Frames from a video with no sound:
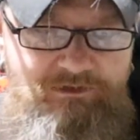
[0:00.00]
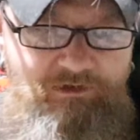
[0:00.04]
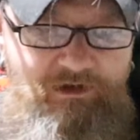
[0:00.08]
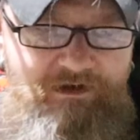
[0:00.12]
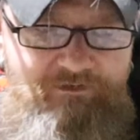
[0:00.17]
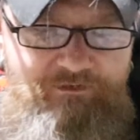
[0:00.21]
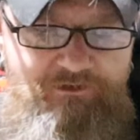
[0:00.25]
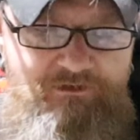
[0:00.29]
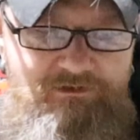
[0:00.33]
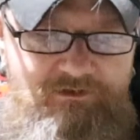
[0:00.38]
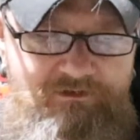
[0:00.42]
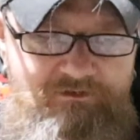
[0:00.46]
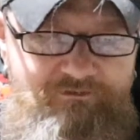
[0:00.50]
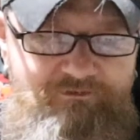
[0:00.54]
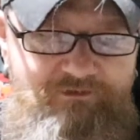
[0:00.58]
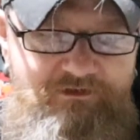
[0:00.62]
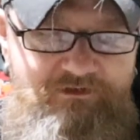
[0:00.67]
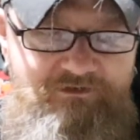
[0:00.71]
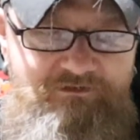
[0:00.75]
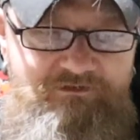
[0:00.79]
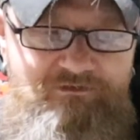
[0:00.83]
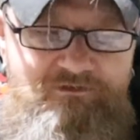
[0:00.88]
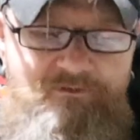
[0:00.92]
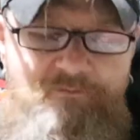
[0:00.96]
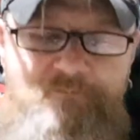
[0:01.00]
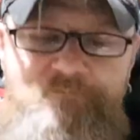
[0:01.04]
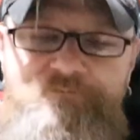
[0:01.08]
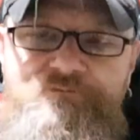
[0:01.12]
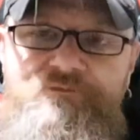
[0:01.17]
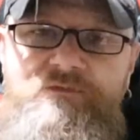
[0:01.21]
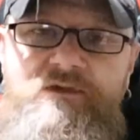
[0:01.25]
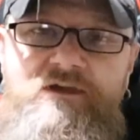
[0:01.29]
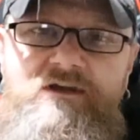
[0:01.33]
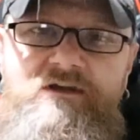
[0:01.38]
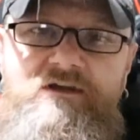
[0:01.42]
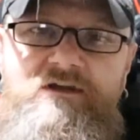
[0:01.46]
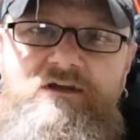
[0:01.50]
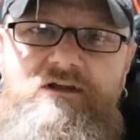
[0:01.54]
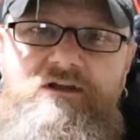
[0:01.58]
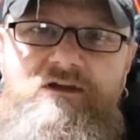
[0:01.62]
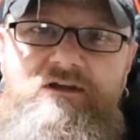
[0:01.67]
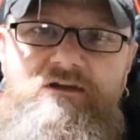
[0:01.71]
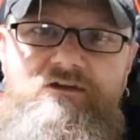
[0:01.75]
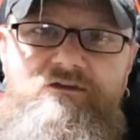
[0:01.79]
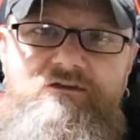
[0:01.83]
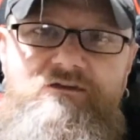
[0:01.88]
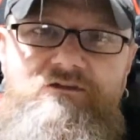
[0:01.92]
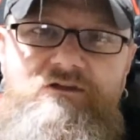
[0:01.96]
like the look of this.
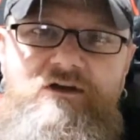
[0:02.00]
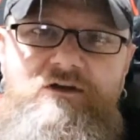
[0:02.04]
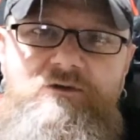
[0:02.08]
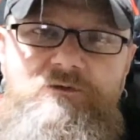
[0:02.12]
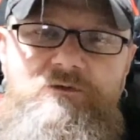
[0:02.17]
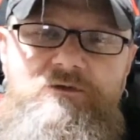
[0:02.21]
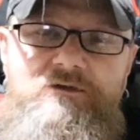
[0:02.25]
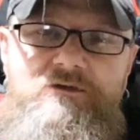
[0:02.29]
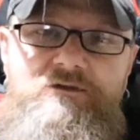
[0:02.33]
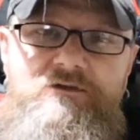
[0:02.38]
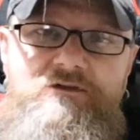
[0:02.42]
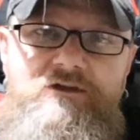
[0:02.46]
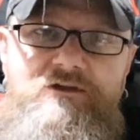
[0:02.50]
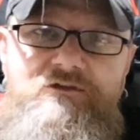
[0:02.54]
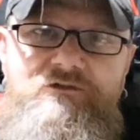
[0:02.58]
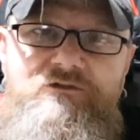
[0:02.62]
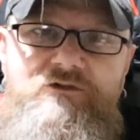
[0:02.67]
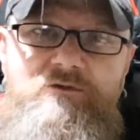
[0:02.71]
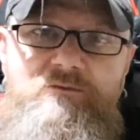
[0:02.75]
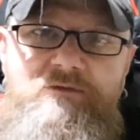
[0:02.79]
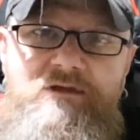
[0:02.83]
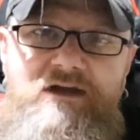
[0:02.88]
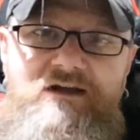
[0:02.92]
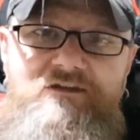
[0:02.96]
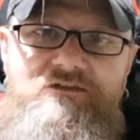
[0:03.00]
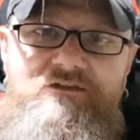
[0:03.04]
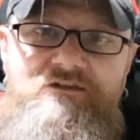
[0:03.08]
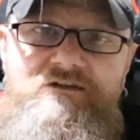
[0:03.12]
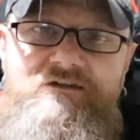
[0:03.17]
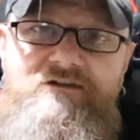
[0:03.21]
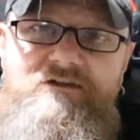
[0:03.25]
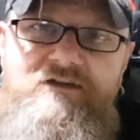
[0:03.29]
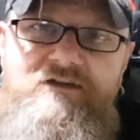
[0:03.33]
So let's stop gassing